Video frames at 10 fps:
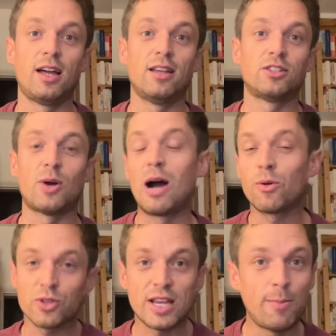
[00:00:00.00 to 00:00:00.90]
So how
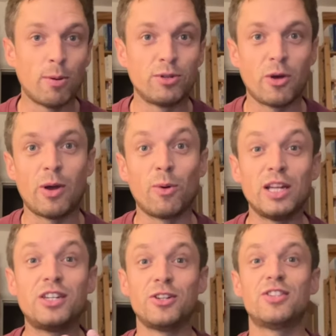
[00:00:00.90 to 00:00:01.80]
does a heat pump do it? Well,
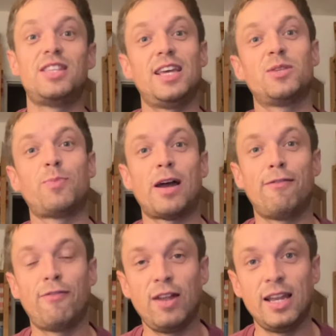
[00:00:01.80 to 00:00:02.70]
it does this by
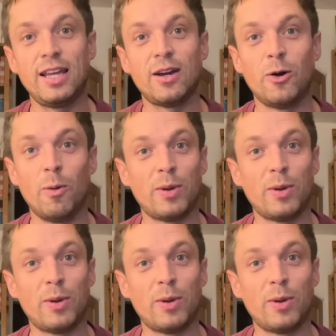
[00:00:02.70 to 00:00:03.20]
filling up